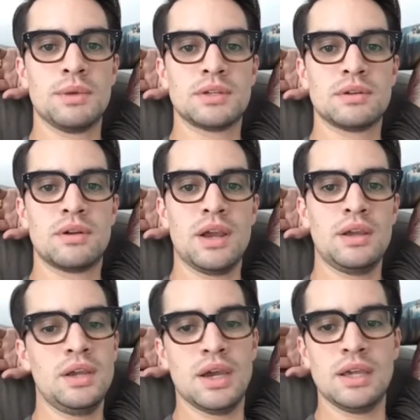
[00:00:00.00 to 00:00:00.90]
comics are
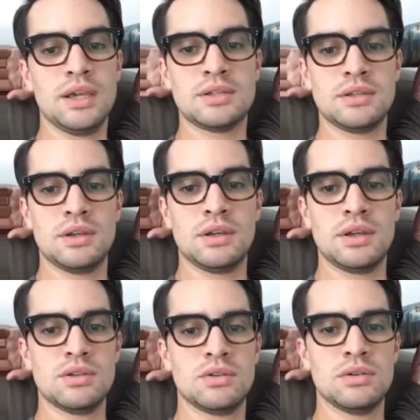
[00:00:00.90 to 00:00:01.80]
great. Yeah, I guess. Yeah, I
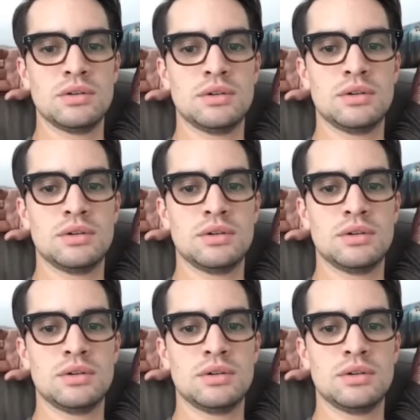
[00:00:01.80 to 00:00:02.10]
guess they're cool.